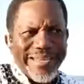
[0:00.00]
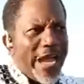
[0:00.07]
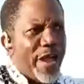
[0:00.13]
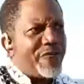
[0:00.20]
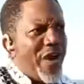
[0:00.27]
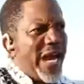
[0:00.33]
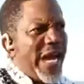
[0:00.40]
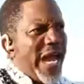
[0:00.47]

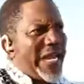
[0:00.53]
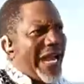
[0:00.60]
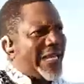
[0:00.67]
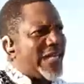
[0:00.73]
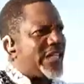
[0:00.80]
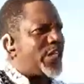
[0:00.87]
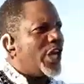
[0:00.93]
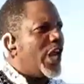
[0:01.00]
They found out
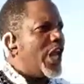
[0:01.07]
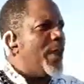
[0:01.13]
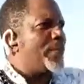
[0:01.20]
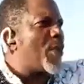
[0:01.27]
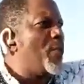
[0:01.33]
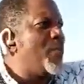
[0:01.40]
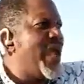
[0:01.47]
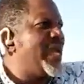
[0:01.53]
that the 3
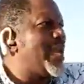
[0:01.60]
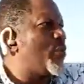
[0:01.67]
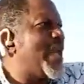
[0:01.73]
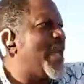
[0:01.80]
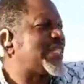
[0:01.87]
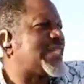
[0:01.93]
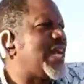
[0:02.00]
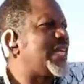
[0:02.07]
Hebrew men they
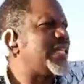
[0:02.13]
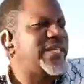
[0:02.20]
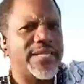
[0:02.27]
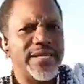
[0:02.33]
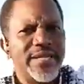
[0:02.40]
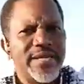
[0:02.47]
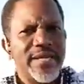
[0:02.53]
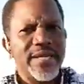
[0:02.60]
were
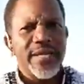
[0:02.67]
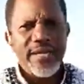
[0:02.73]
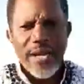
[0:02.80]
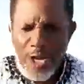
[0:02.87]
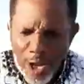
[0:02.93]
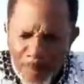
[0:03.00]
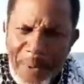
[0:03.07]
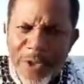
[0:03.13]
standing,
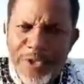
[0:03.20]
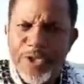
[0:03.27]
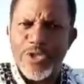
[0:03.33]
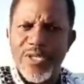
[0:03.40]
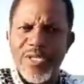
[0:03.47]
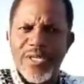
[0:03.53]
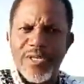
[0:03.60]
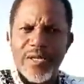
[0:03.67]
they're not
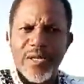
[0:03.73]
portrayed.